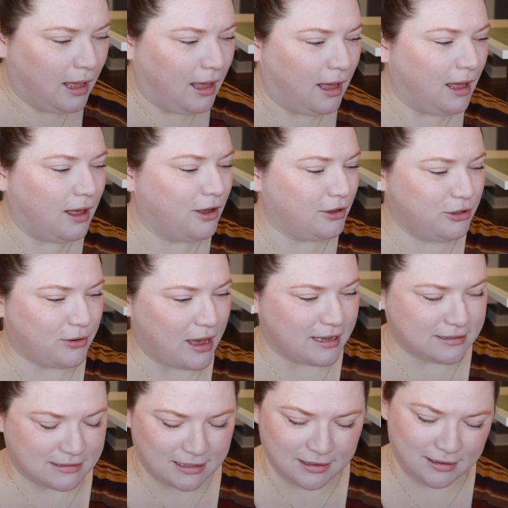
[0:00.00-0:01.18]
Oh, you
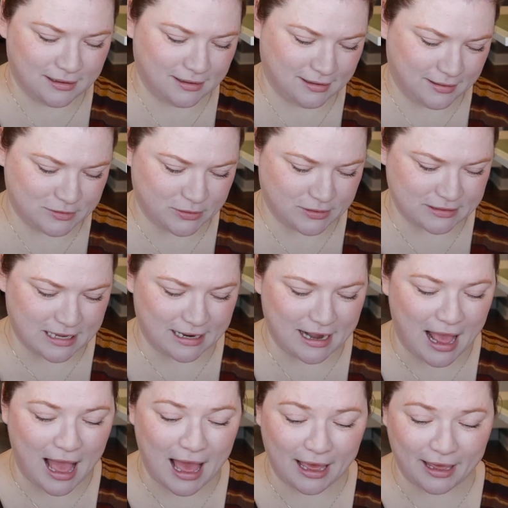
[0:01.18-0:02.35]
guys, I'm so excited.
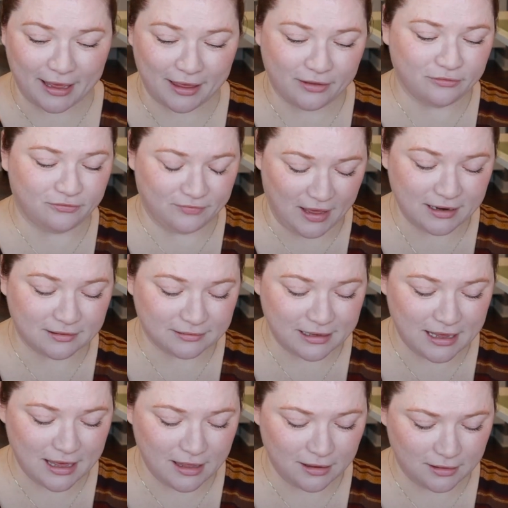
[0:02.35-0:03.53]
I
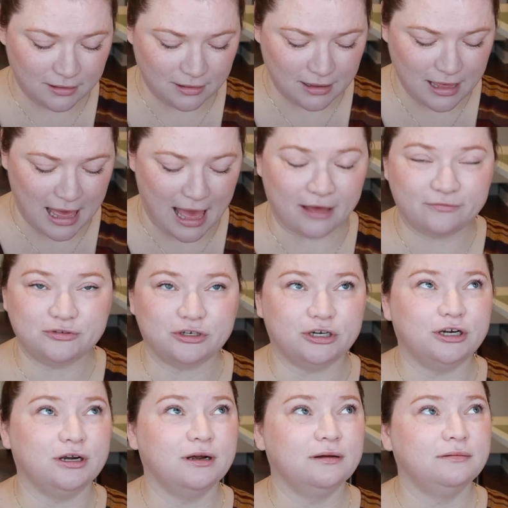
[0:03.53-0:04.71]
finally,
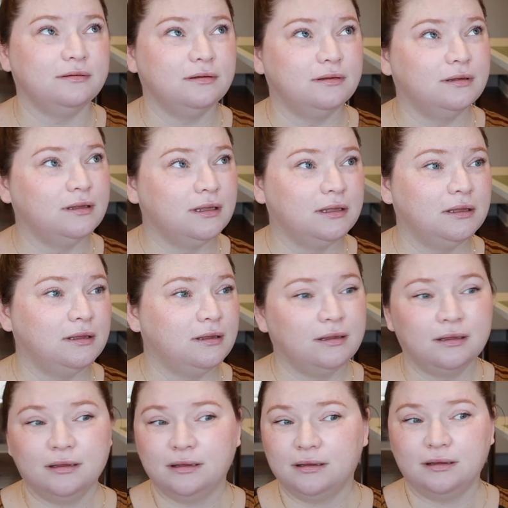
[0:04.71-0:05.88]
after,
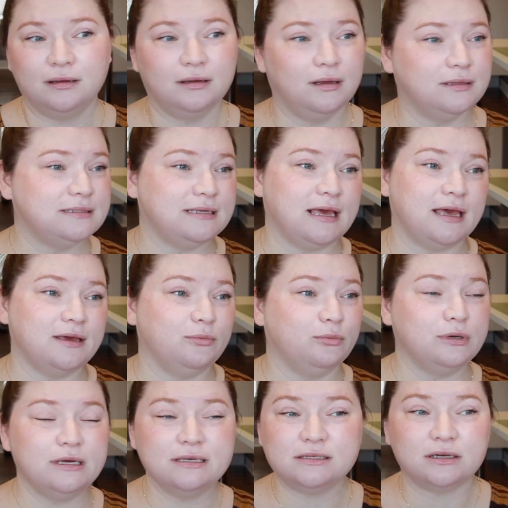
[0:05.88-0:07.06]
let's see, I
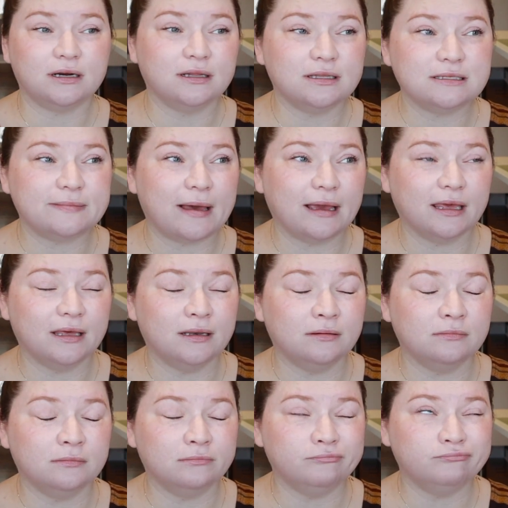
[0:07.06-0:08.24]
restarted this back
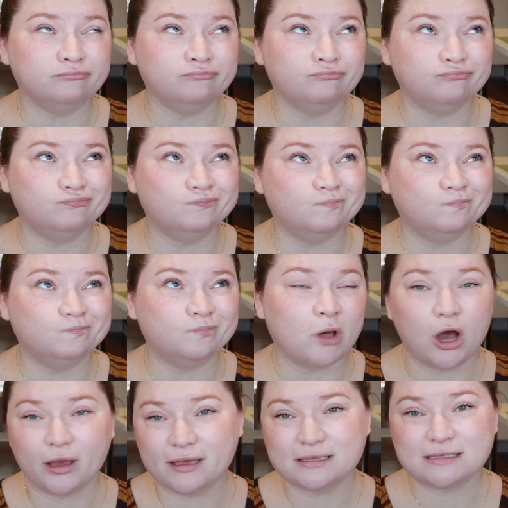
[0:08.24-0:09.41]
in
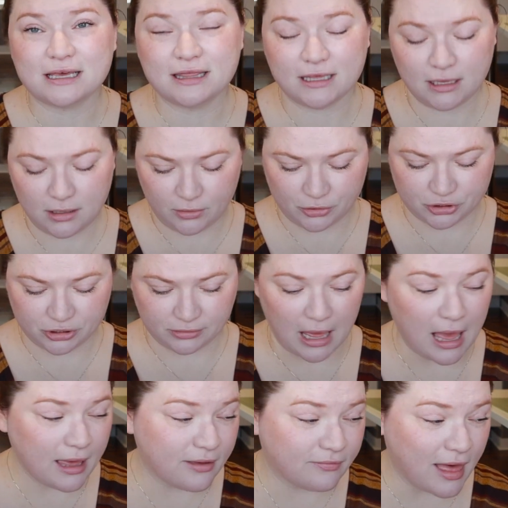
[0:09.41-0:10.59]
August, I think, or
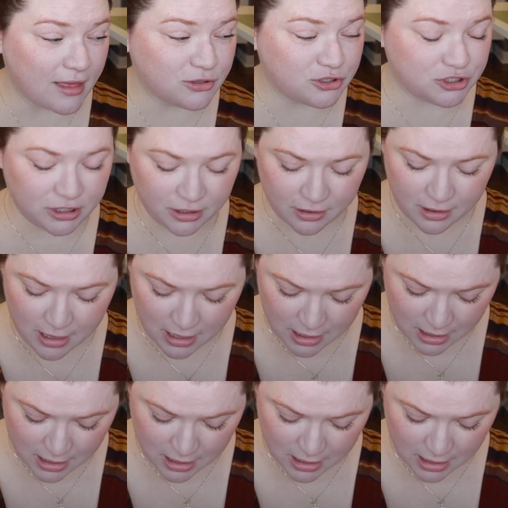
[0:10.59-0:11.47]
July of last year.